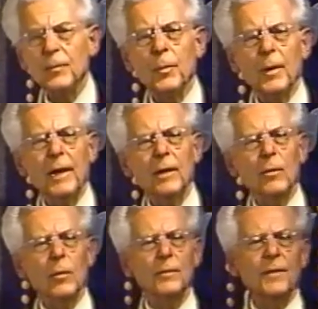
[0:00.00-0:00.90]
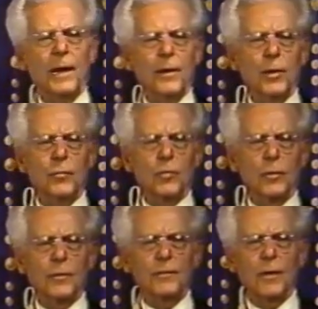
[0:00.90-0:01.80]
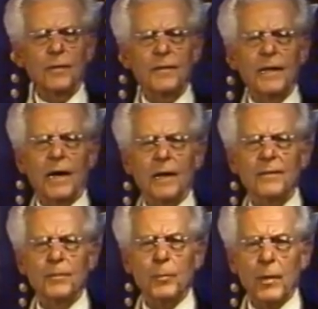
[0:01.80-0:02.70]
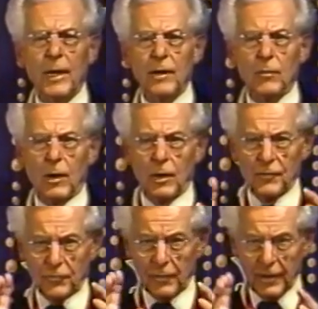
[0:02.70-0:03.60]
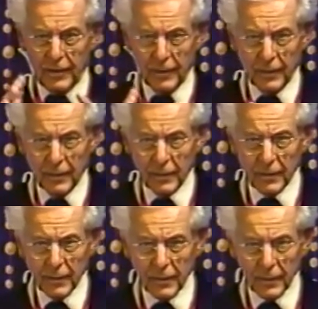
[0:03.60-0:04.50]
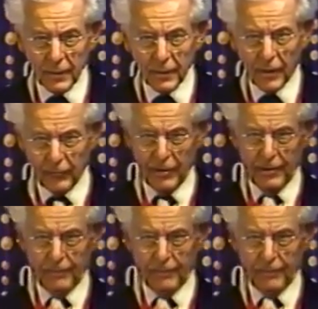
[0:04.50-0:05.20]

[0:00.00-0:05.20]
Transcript: pray the Rosario todos los días, pray the Rosary every day.